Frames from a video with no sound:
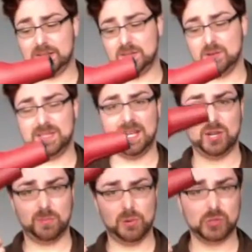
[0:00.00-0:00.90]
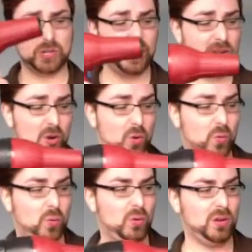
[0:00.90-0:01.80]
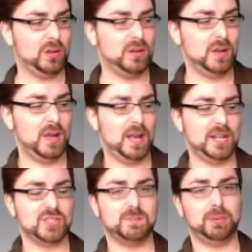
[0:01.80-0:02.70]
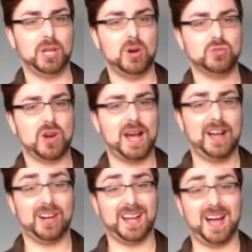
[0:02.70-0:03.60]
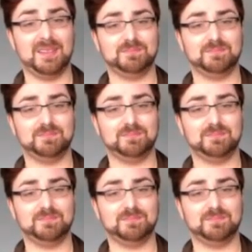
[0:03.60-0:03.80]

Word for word: So take your blow dryer on cool and just blow dry on